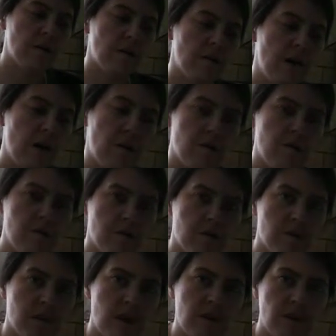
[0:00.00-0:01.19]
the others,
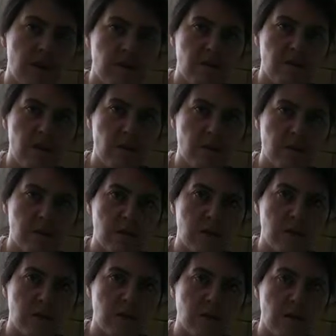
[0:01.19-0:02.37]
not necessarily
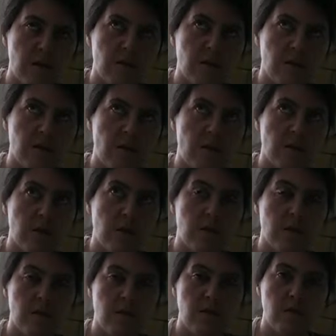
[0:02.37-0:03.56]
necessarily
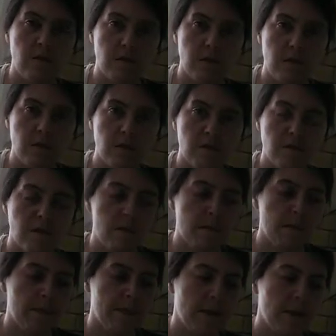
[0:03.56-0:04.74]
his associates,
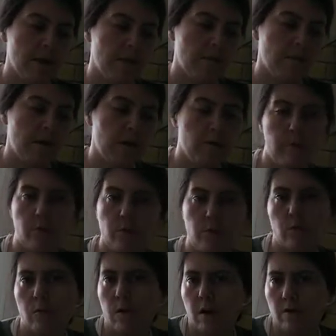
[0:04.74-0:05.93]
but people
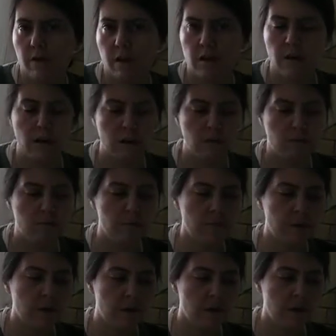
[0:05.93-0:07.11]
who are fighting him
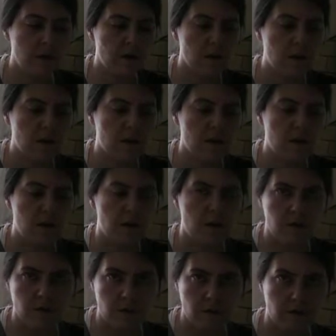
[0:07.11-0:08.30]
in, eh, in a
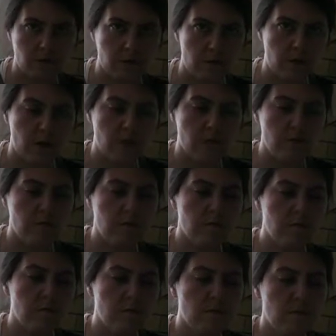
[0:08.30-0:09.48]
legal ground
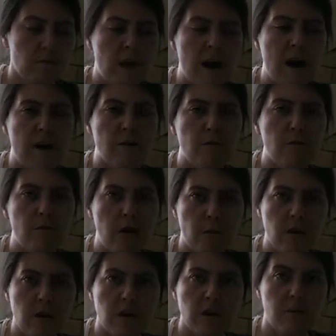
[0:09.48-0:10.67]
are
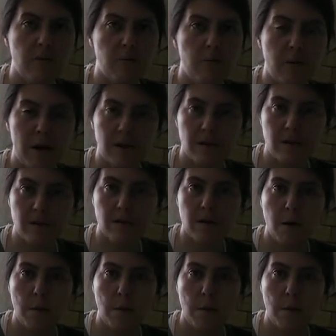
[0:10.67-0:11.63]
very independent